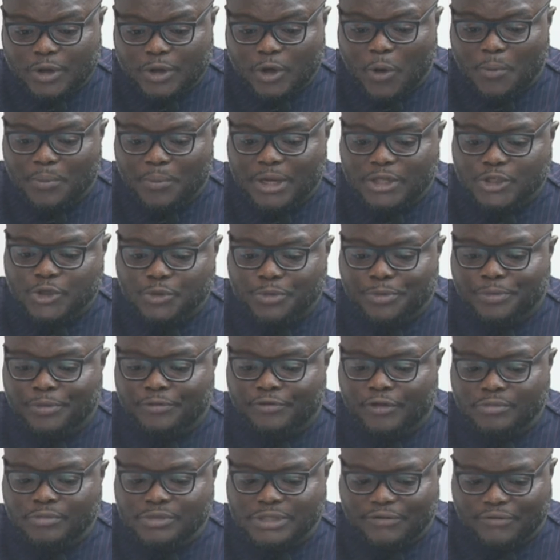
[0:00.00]
God bless you people
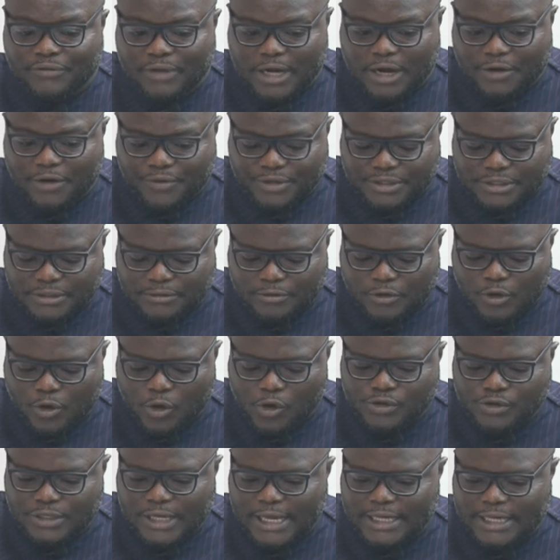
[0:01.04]
from Savannah region
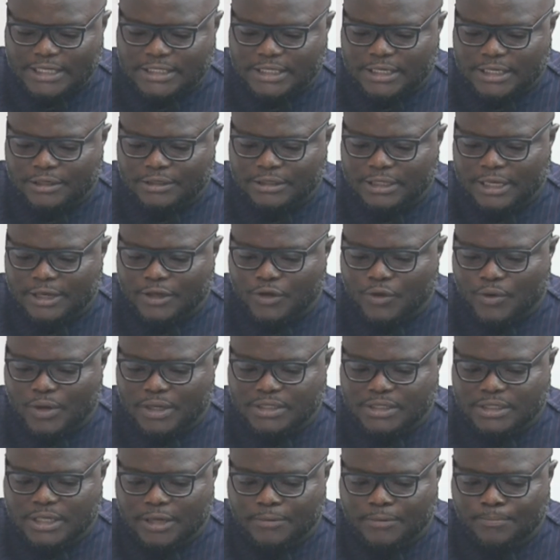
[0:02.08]
called SK. Thank you,
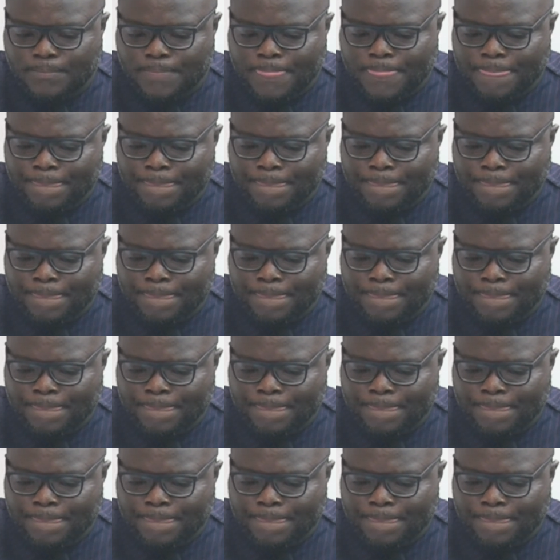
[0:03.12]
SK.